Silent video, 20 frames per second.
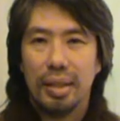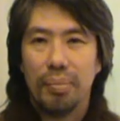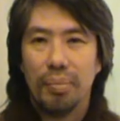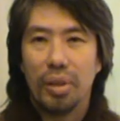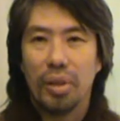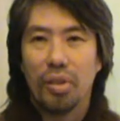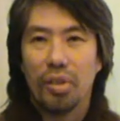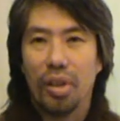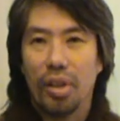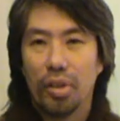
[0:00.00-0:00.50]

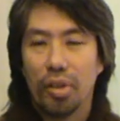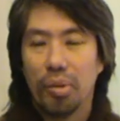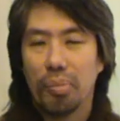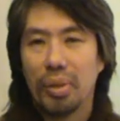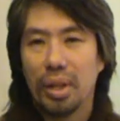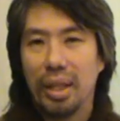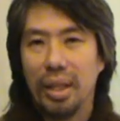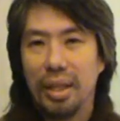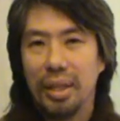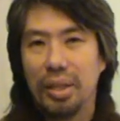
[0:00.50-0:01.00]
Because
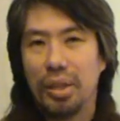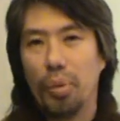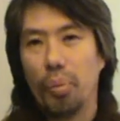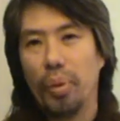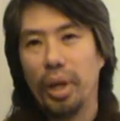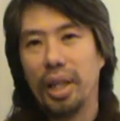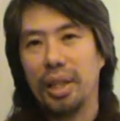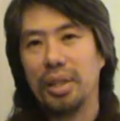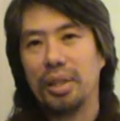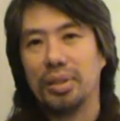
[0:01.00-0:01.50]
ultimately, the
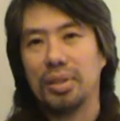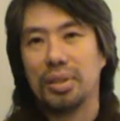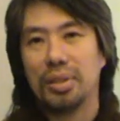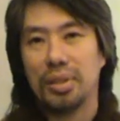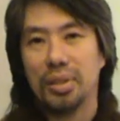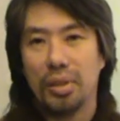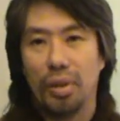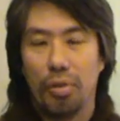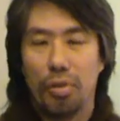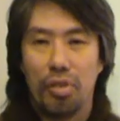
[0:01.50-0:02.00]

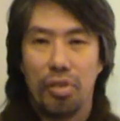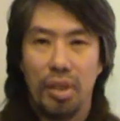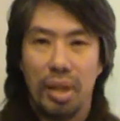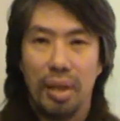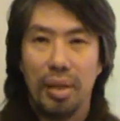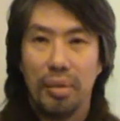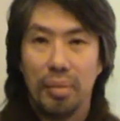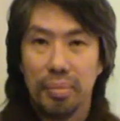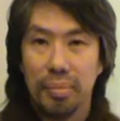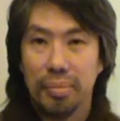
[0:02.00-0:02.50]
wages of
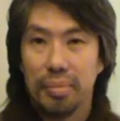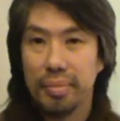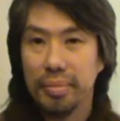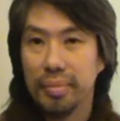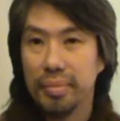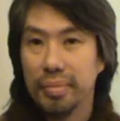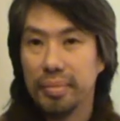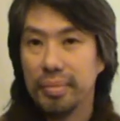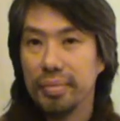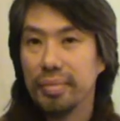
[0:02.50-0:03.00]
sin
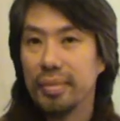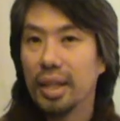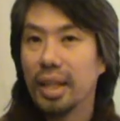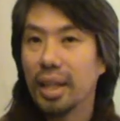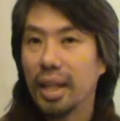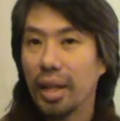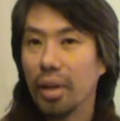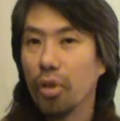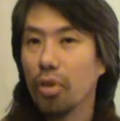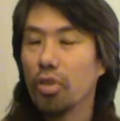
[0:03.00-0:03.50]

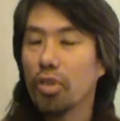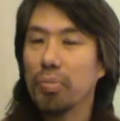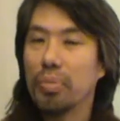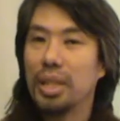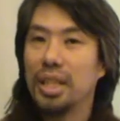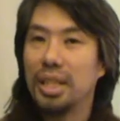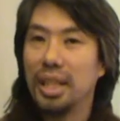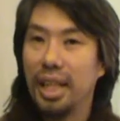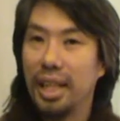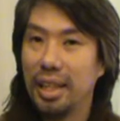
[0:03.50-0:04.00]
can also
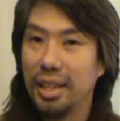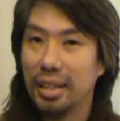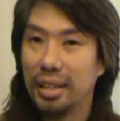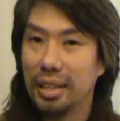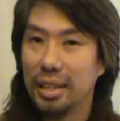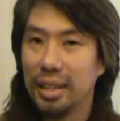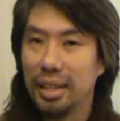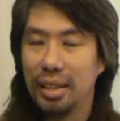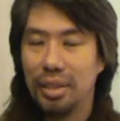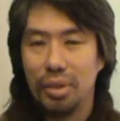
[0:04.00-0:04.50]
be
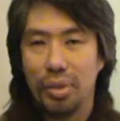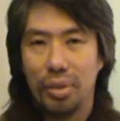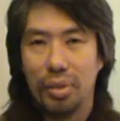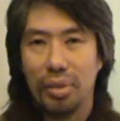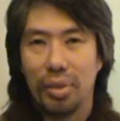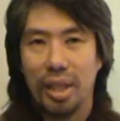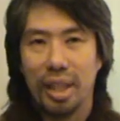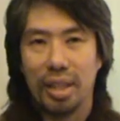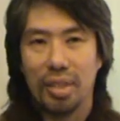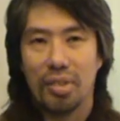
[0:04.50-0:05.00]
taken into
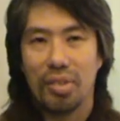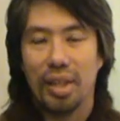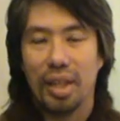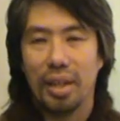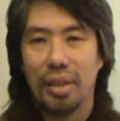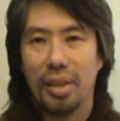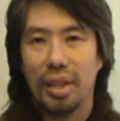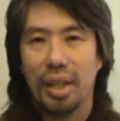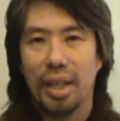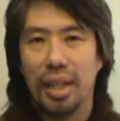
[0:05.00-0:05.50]
your next
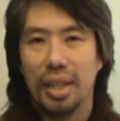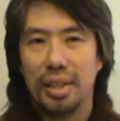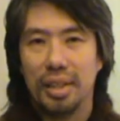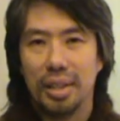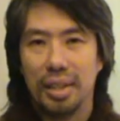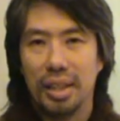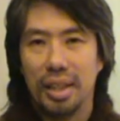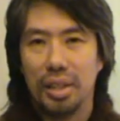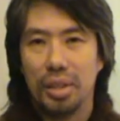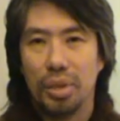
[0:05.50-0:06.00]

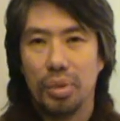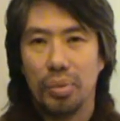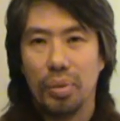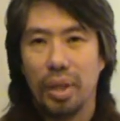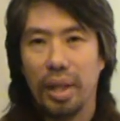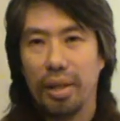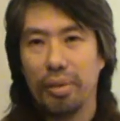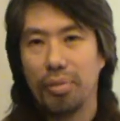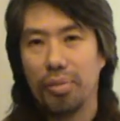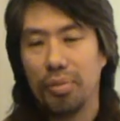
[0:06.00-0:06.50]
incarnation, and you will
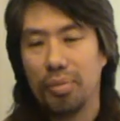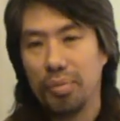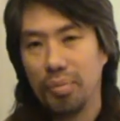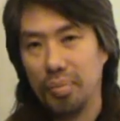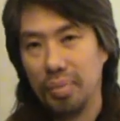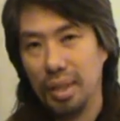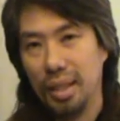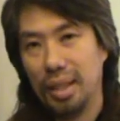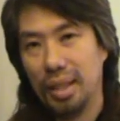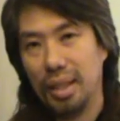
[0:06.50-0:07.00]
have
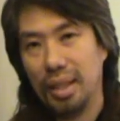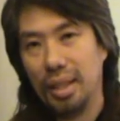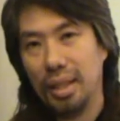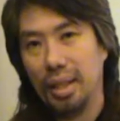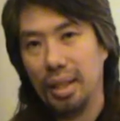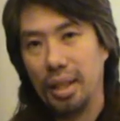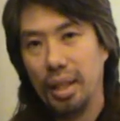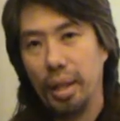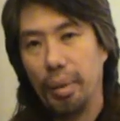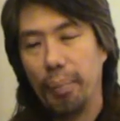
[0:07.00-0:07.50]

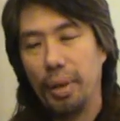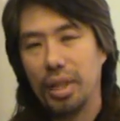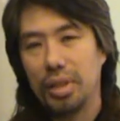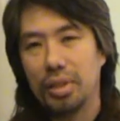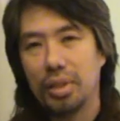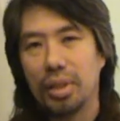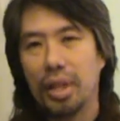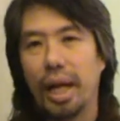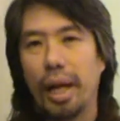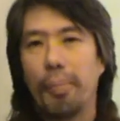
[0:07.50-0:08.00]
a
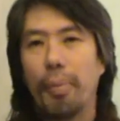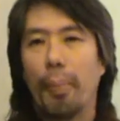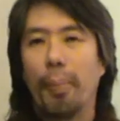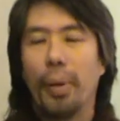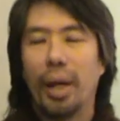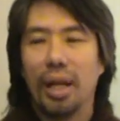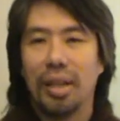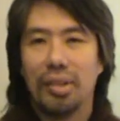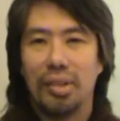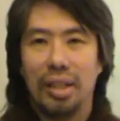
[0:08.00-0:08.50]
better
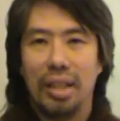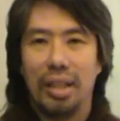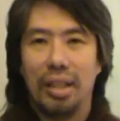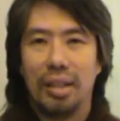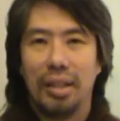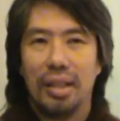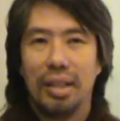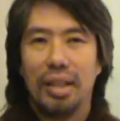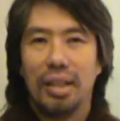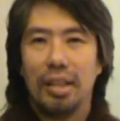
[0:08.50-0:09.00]
capability
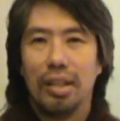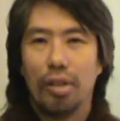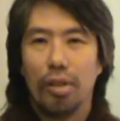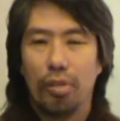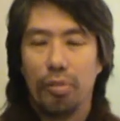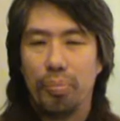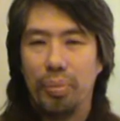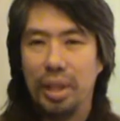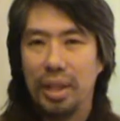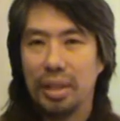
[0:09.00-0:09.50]

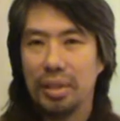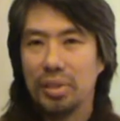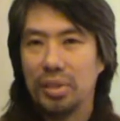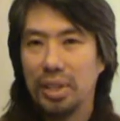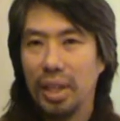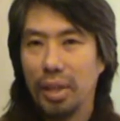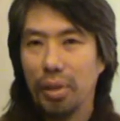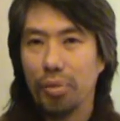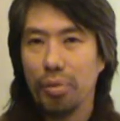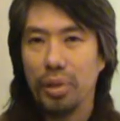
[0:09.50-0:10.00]
of being
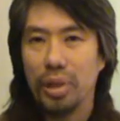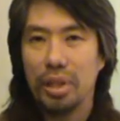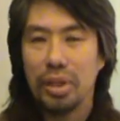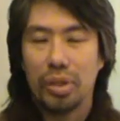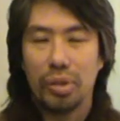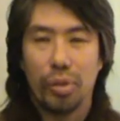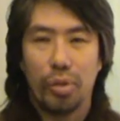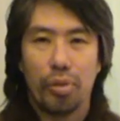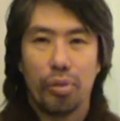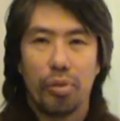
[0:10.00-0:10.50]

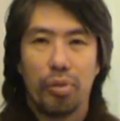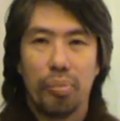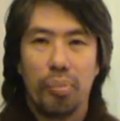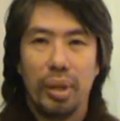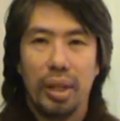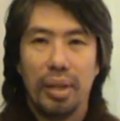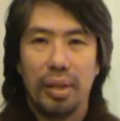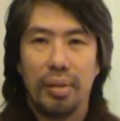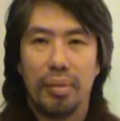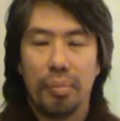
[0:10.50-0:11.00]
selfish, of
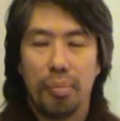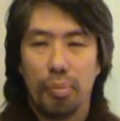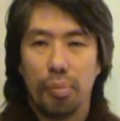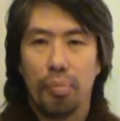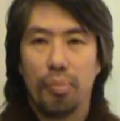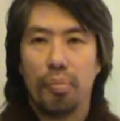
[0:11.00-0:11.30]
being